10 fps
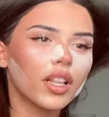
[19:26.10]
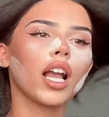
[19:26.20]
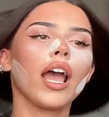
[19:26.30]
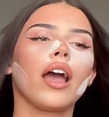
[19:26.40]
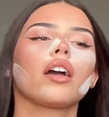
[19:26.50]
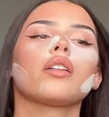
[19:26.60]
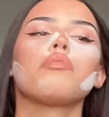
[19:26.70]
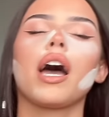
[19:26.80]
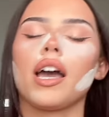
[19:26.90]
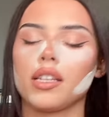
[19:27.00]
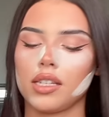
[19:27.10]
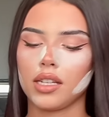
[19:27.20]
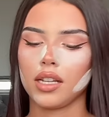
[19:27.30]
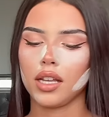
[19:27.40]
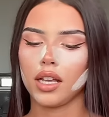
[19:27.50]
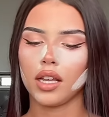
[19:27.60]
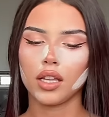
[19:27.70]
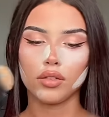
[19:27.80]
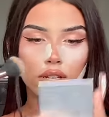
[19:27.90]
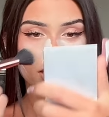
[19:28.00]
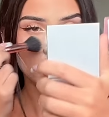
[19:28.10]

Okay, I'm gonna pat the rest of